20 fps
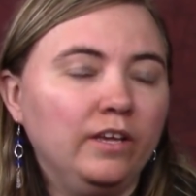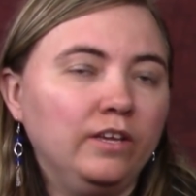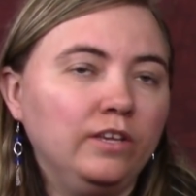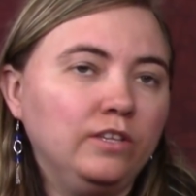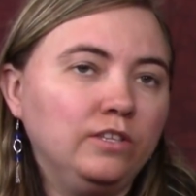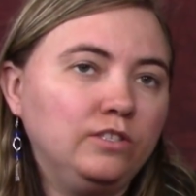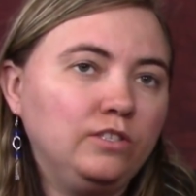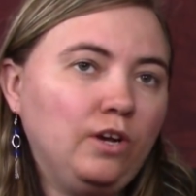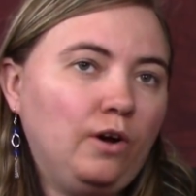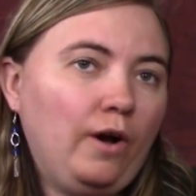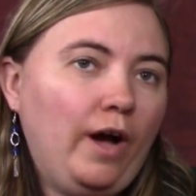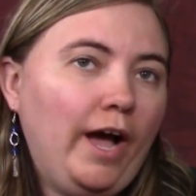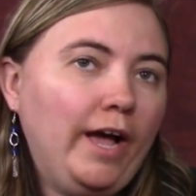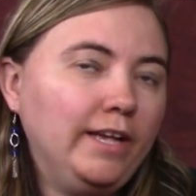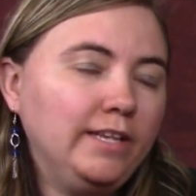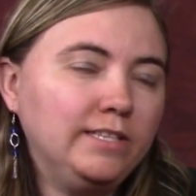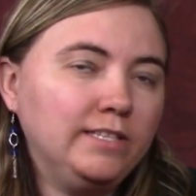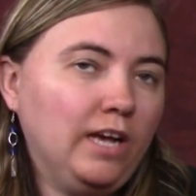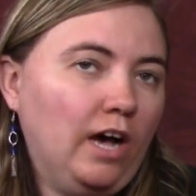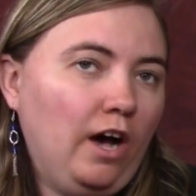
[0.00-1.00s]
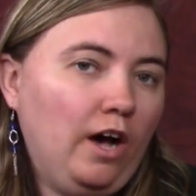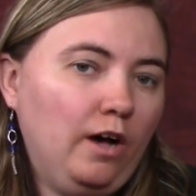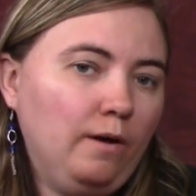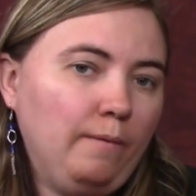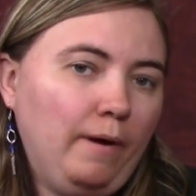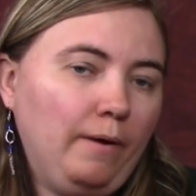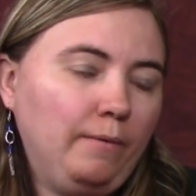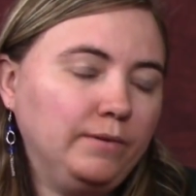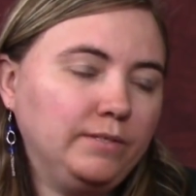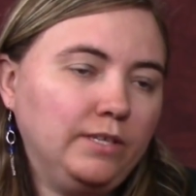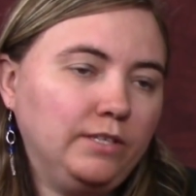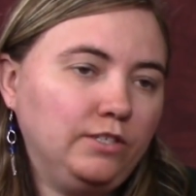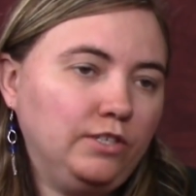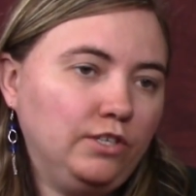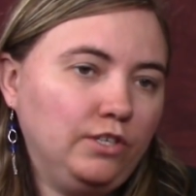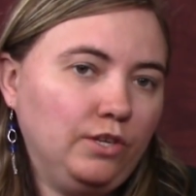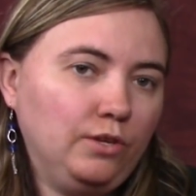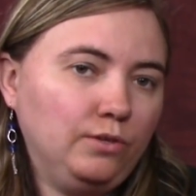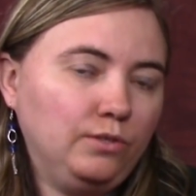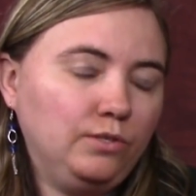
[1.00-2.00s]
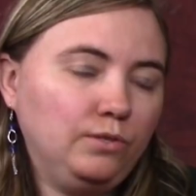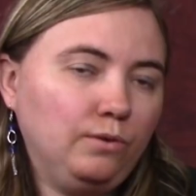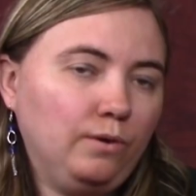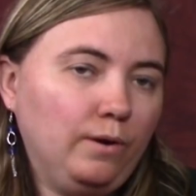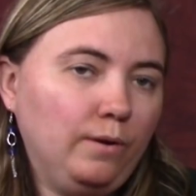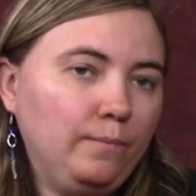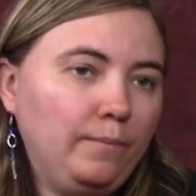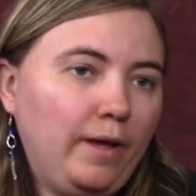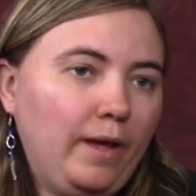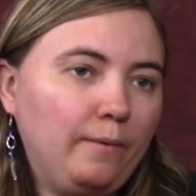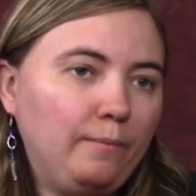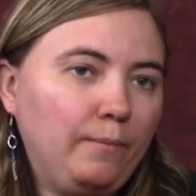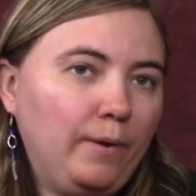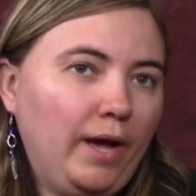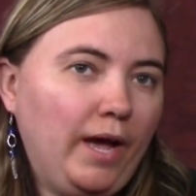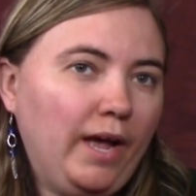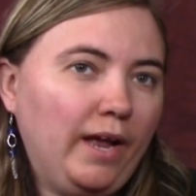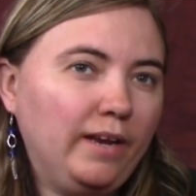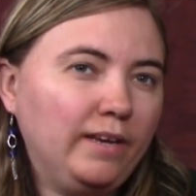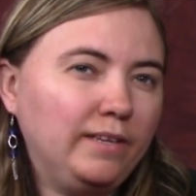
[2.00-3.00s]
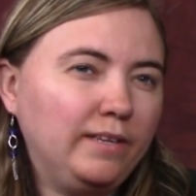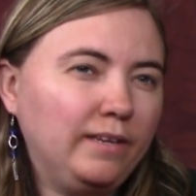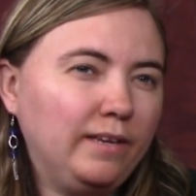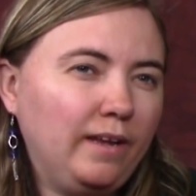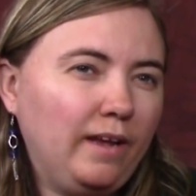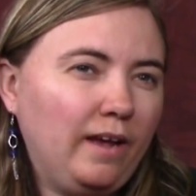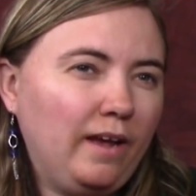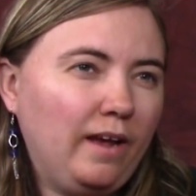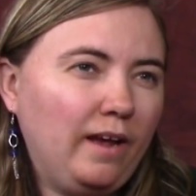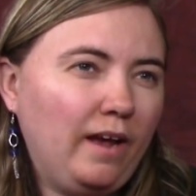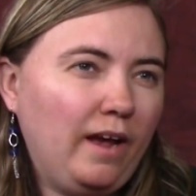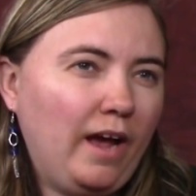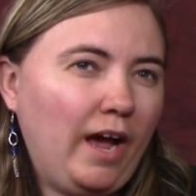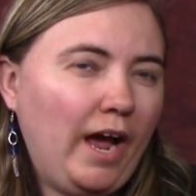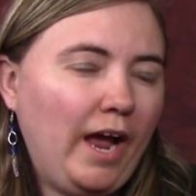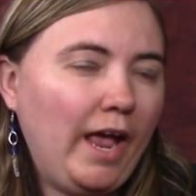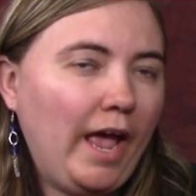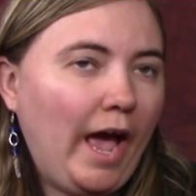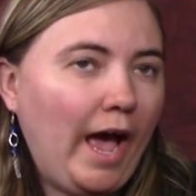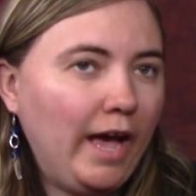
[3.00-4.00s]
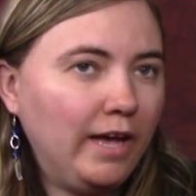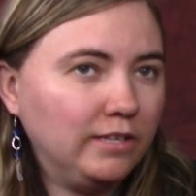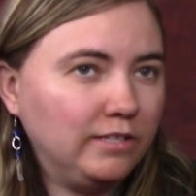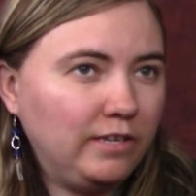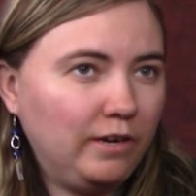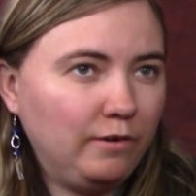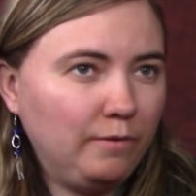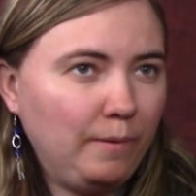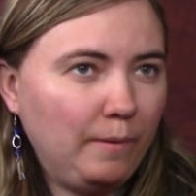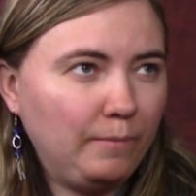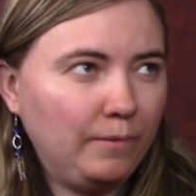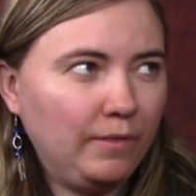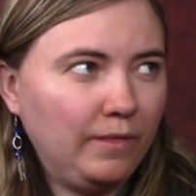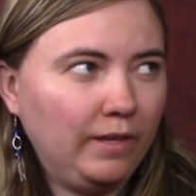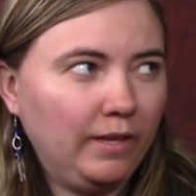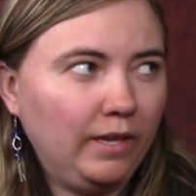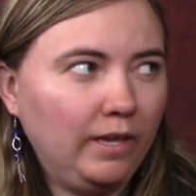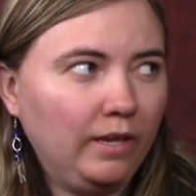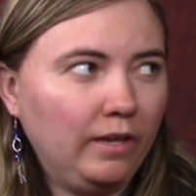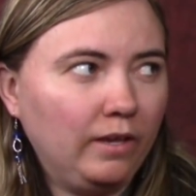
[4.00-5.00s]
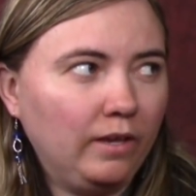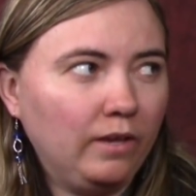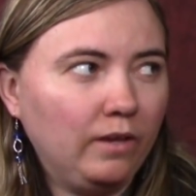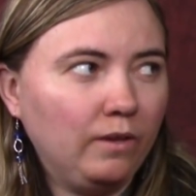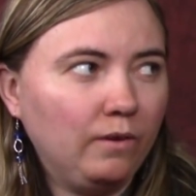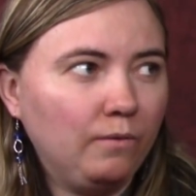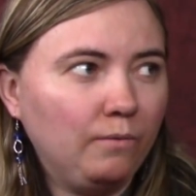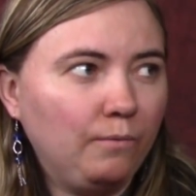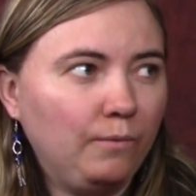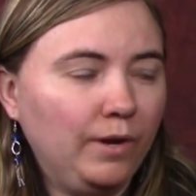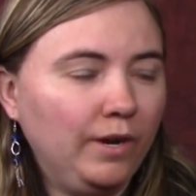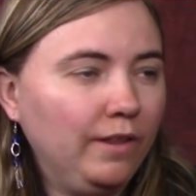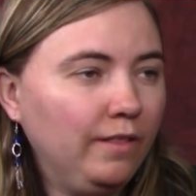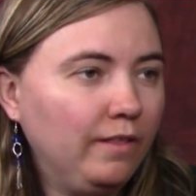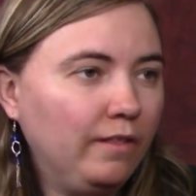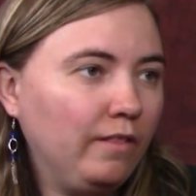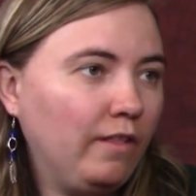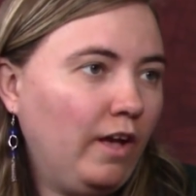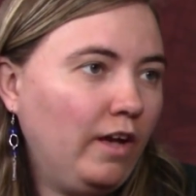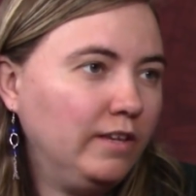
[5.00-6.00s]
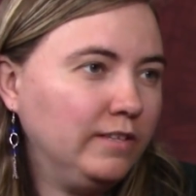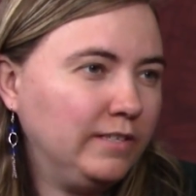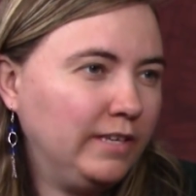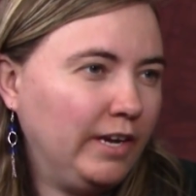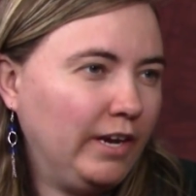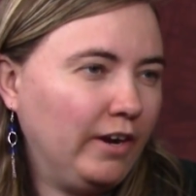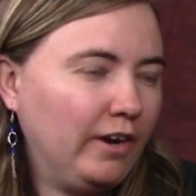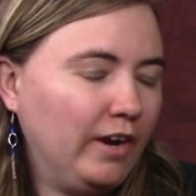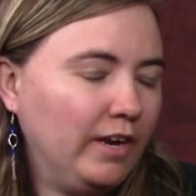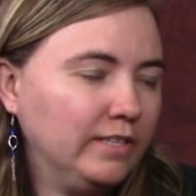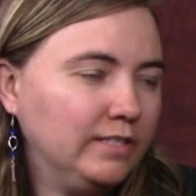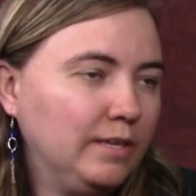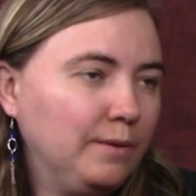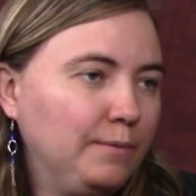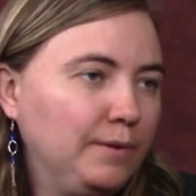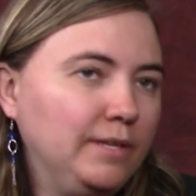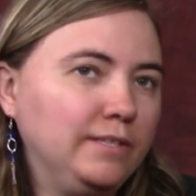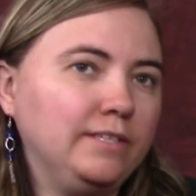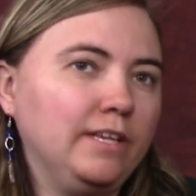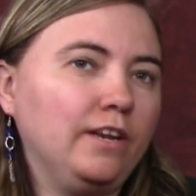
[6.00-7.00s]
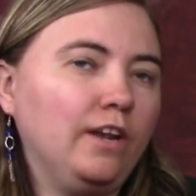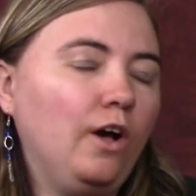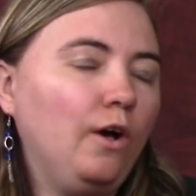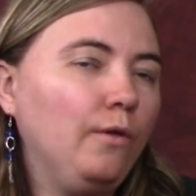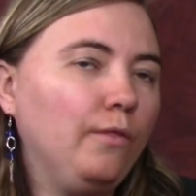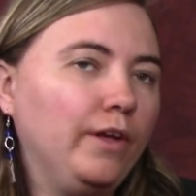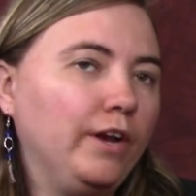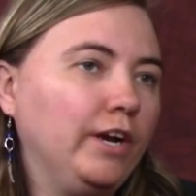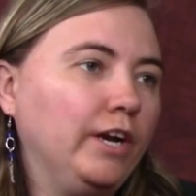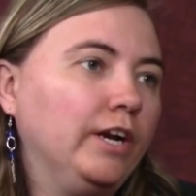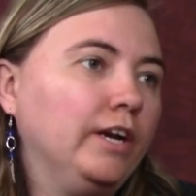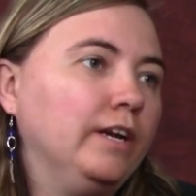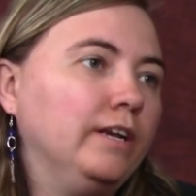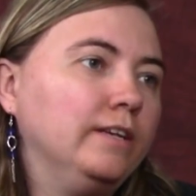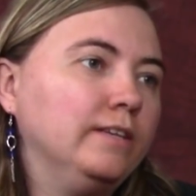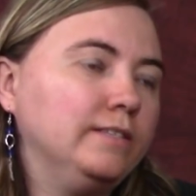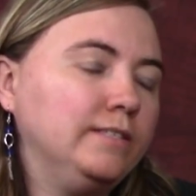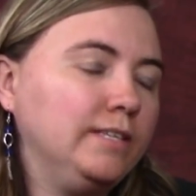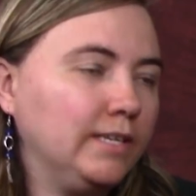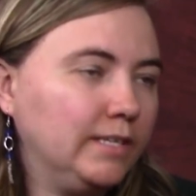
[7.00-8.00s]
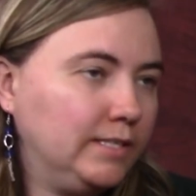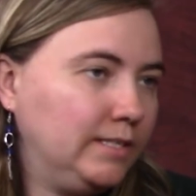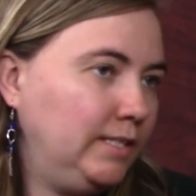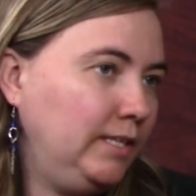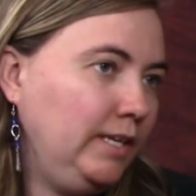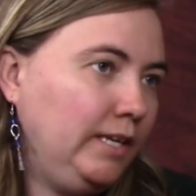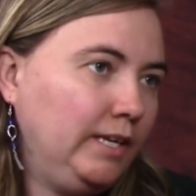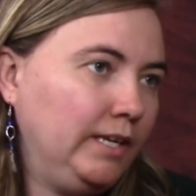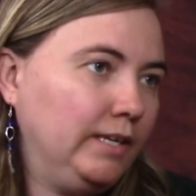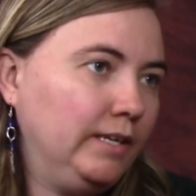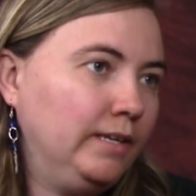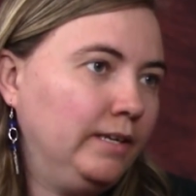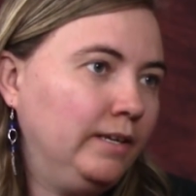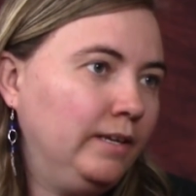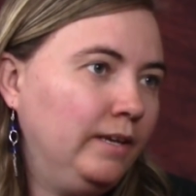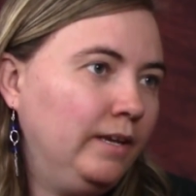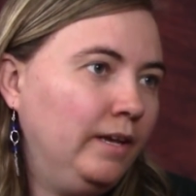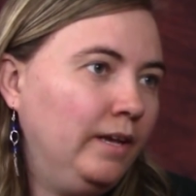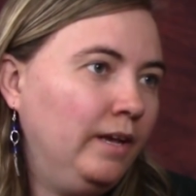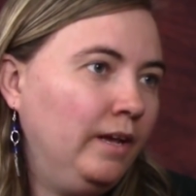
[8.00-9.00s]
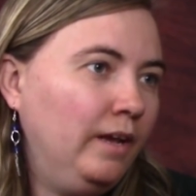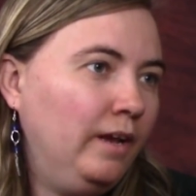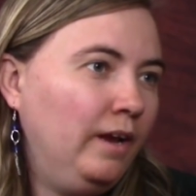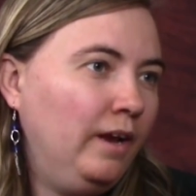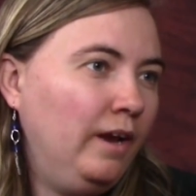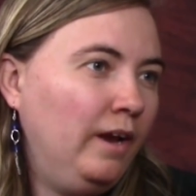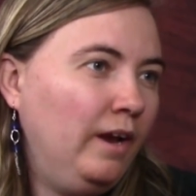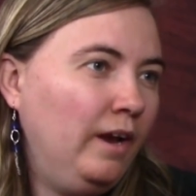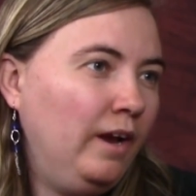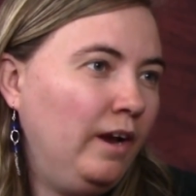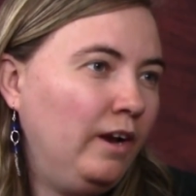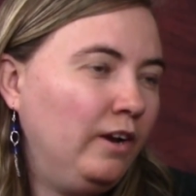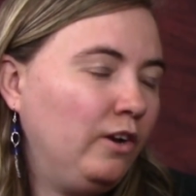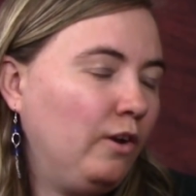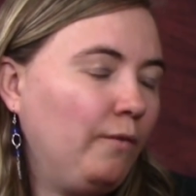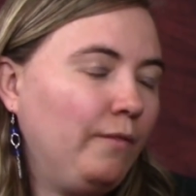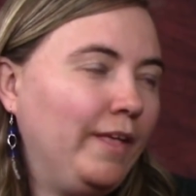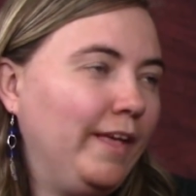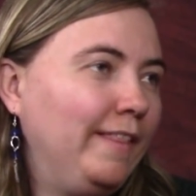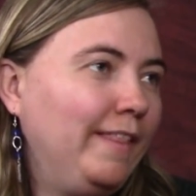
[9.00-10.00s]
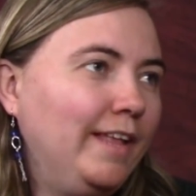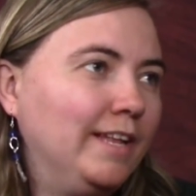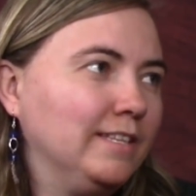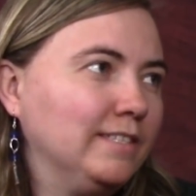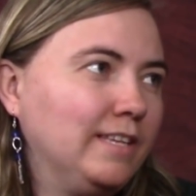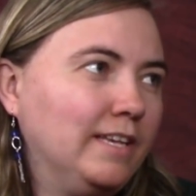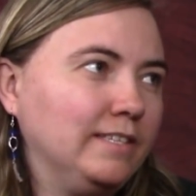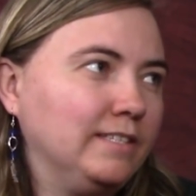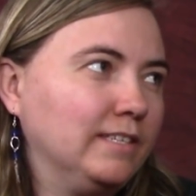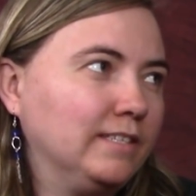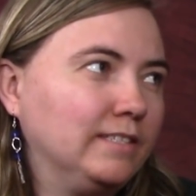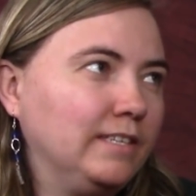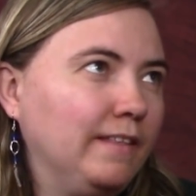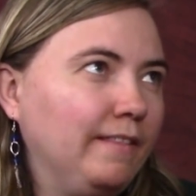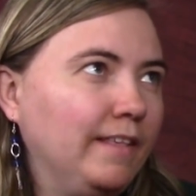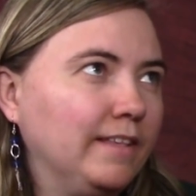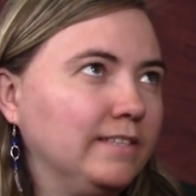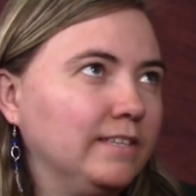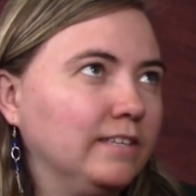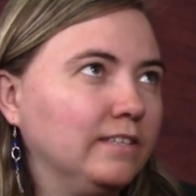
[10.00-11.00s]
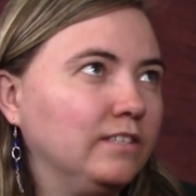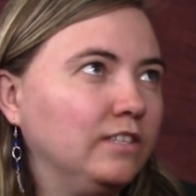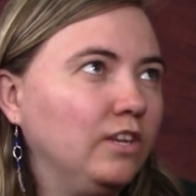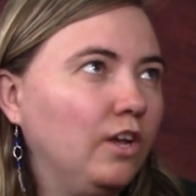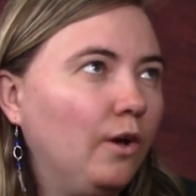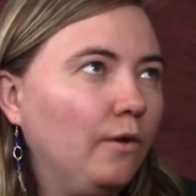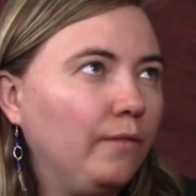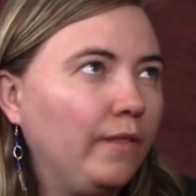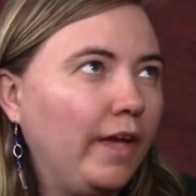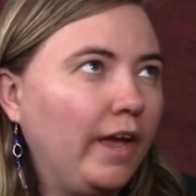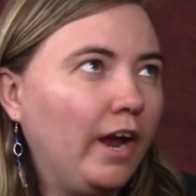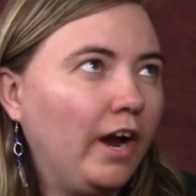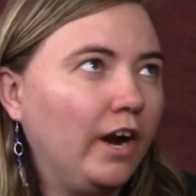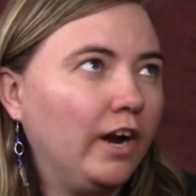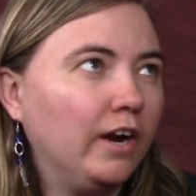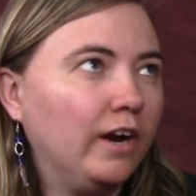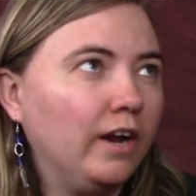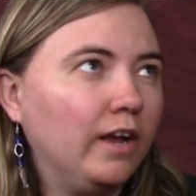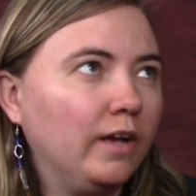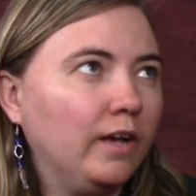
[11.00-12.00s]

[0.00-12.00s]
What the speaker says: so I saw him, I was introduced to him, but I remember thinking, what are the laws here? And somebody said, oh, they're 16. No, they didn't say 16. They said, no, they are,